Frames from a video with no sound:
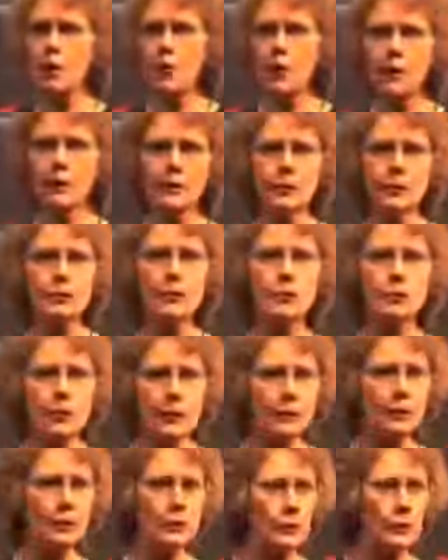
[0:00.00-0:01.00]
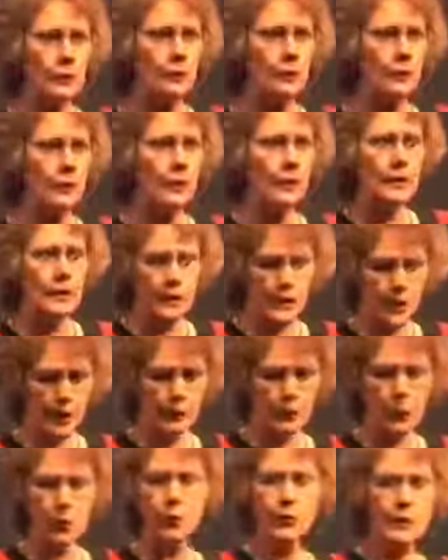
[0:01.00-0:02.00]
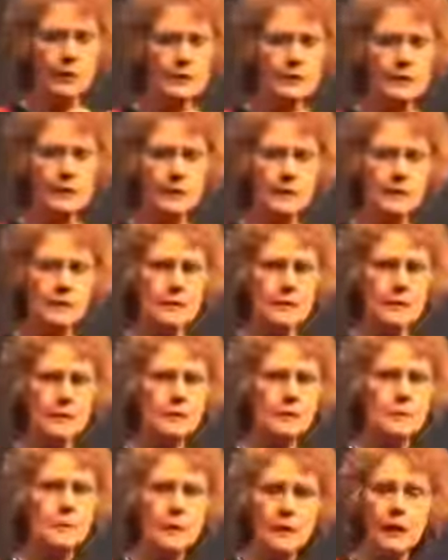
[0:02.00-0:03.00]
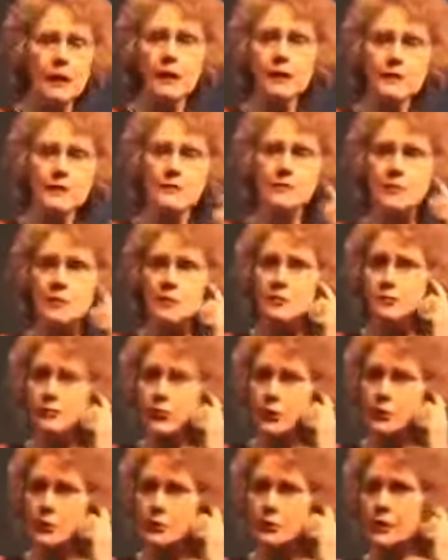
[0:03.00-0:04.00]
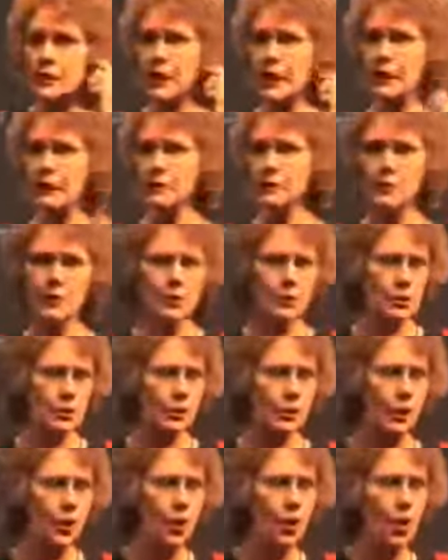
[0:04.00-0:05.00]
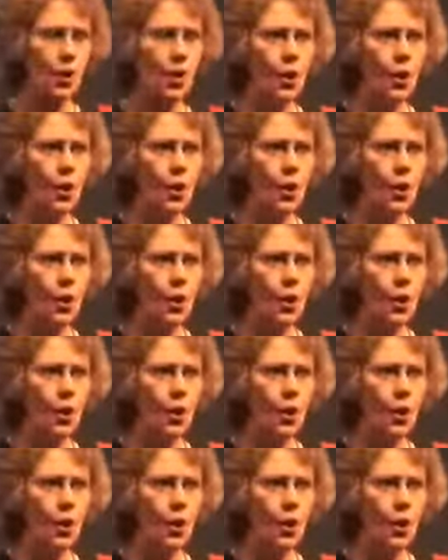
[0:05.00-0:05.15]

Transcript: What do we do? And morning sickness is because of severe dehydration.